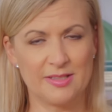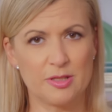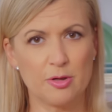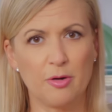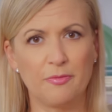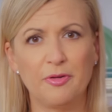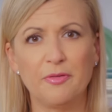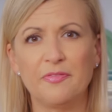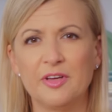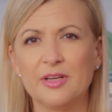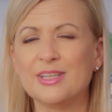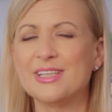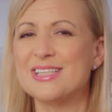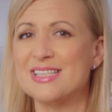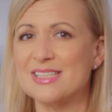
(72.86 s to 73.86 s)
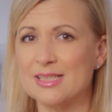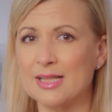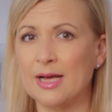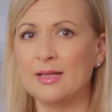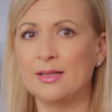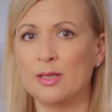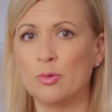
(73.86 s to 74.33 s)
And so if you feel it's
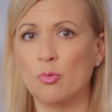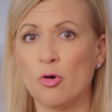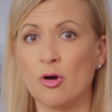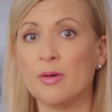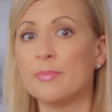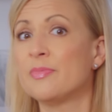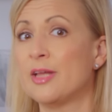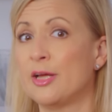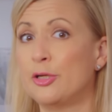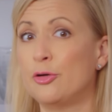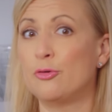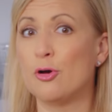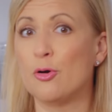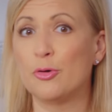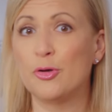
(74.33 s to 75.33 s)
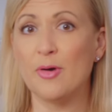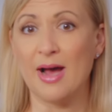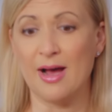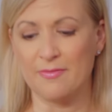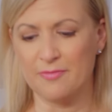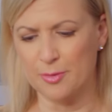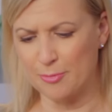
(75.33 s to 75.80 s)
slightly warm, then you know you
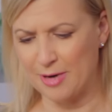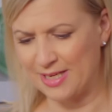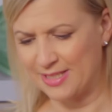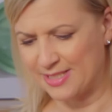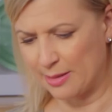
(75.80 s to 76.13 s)
have the right